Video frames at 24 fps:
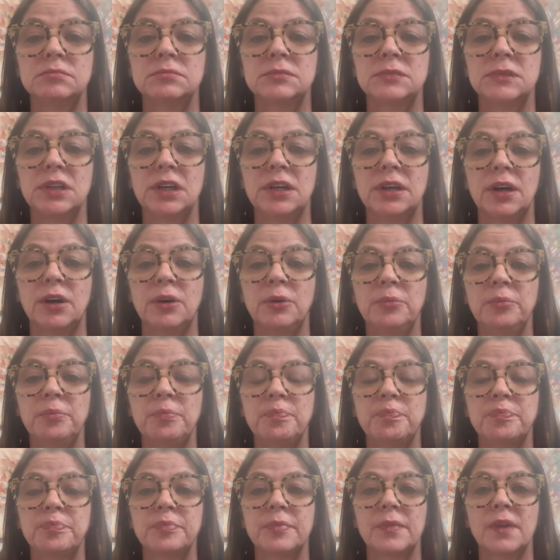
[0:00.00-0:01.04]
You know,
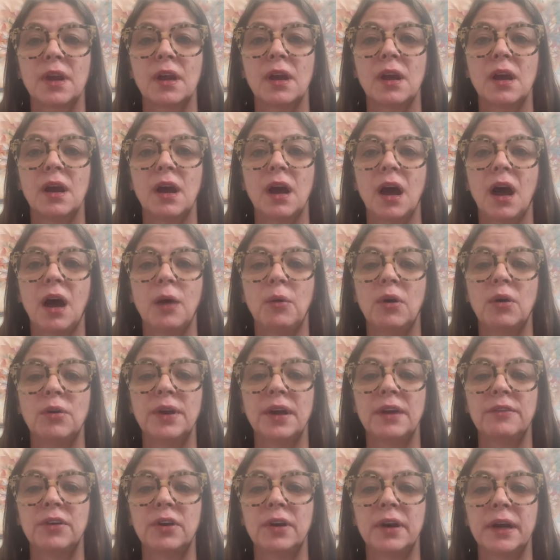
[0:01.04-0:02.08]
I won't
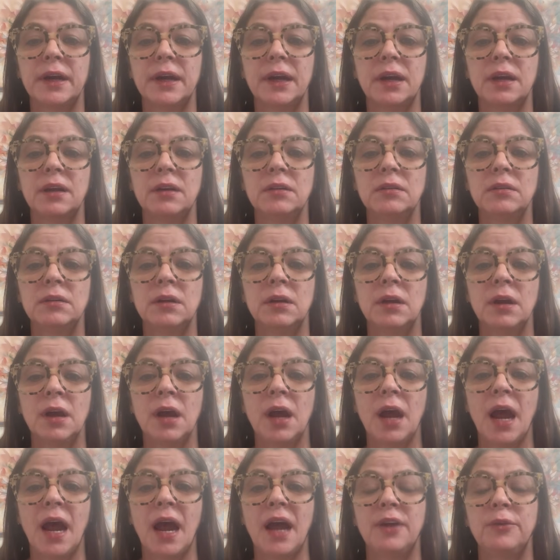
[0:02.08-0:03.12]
ever again.
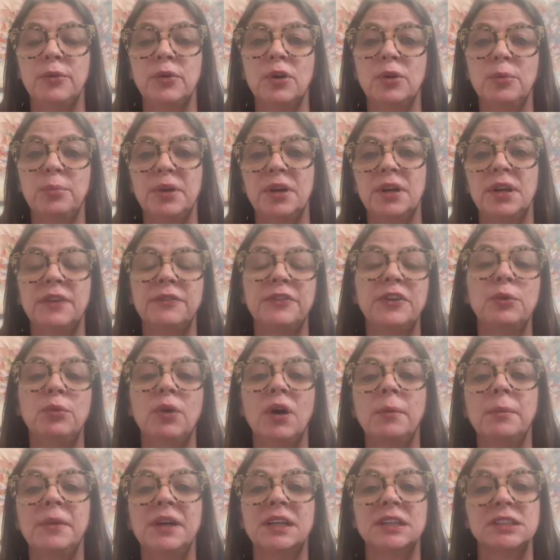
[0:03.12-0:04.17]
And Ruben, if you
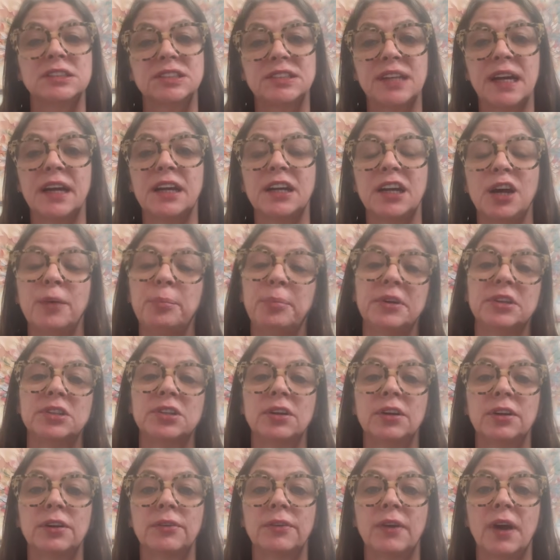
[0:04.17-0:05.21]
want me to stand up and
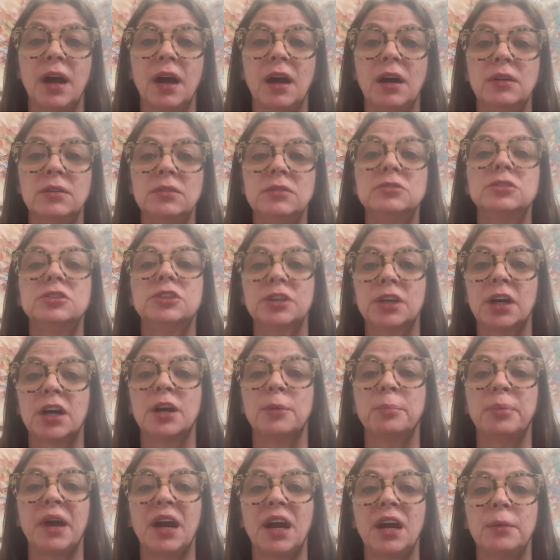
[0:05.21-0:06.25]
turn around, you're going to
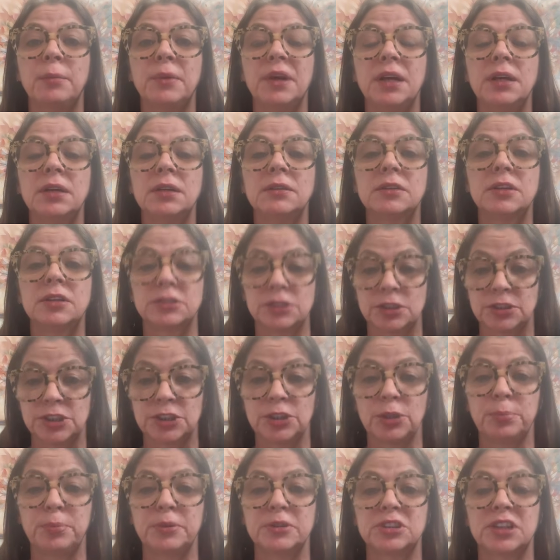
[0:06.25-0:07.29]
pay me. There's a
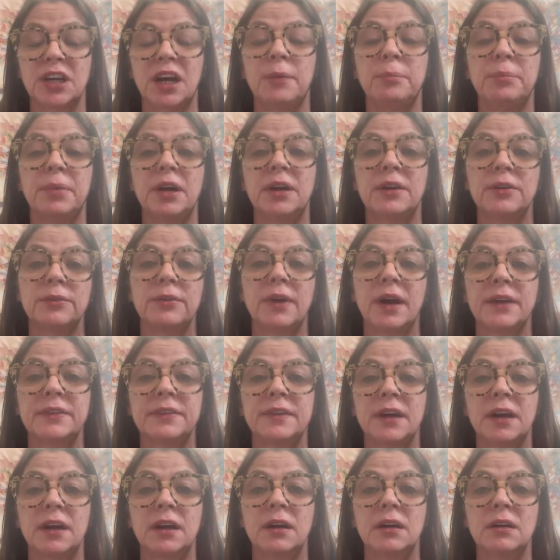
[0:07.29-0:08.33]
super chat button right
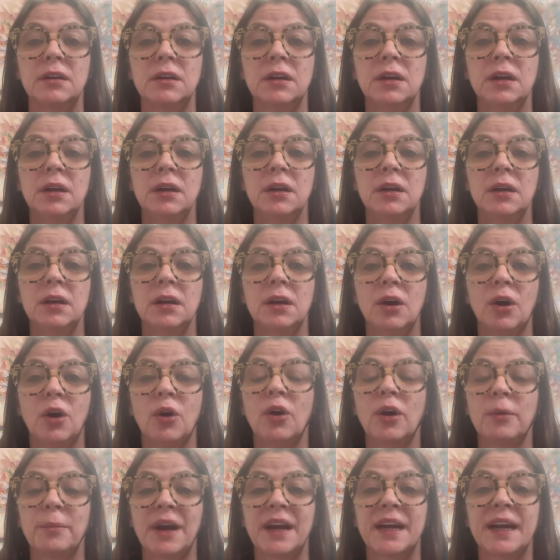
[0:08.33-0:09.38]
there.
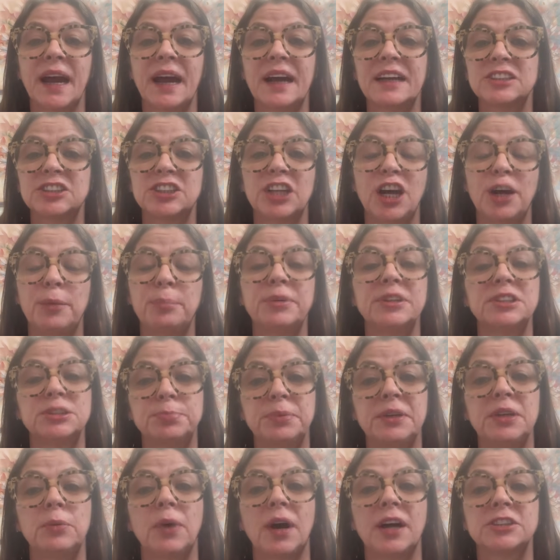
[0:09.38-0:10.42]
Or my Cash App is
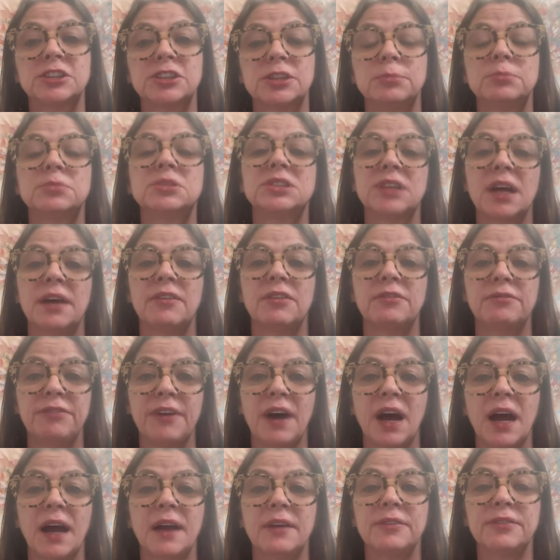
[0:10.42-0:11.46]

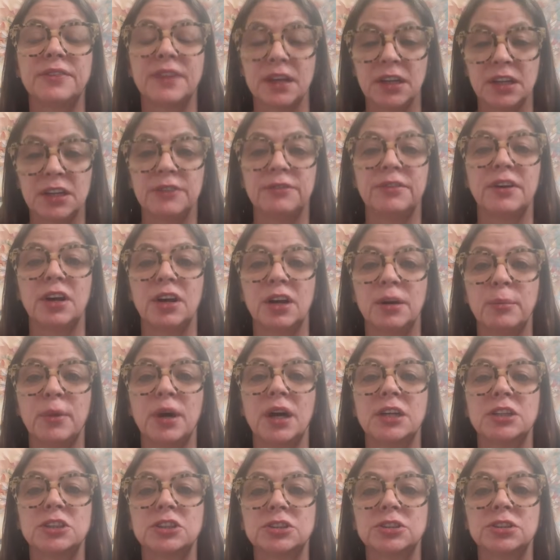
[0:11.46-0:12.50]
bwasham75. Thank you very
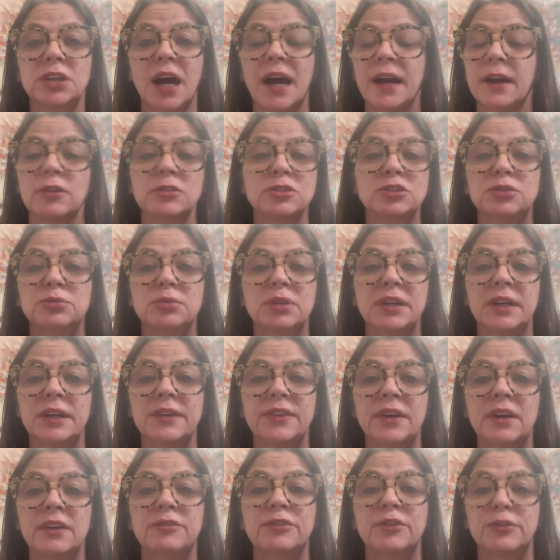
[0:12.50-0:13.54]
much. I don't do
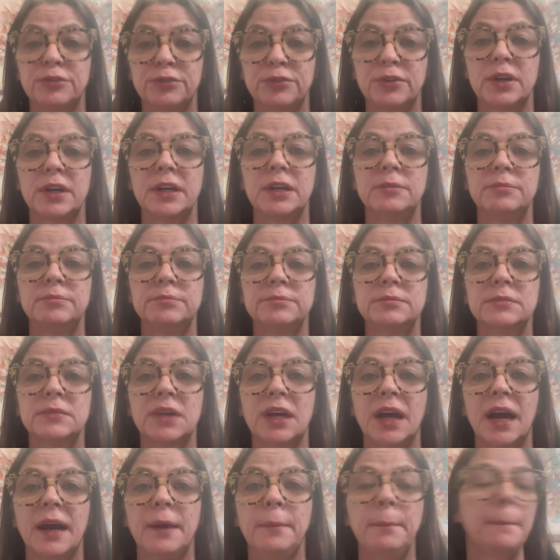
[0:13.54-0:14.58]
anything for free.
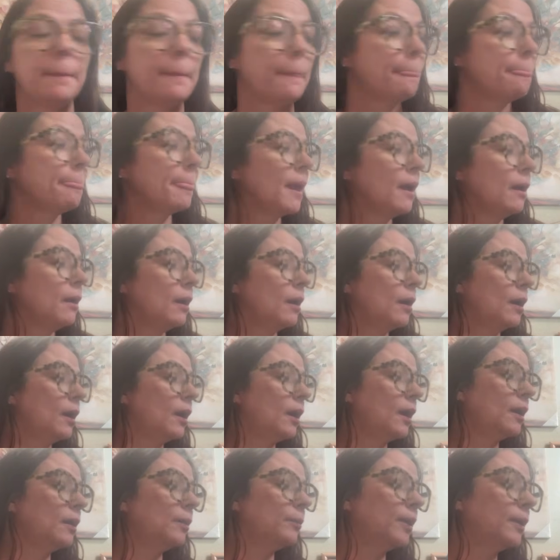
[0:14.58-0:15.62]
Okay?
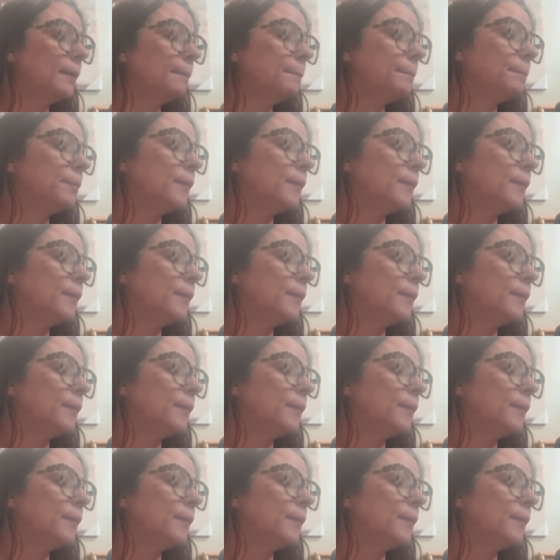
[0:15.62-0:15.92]
Anyway.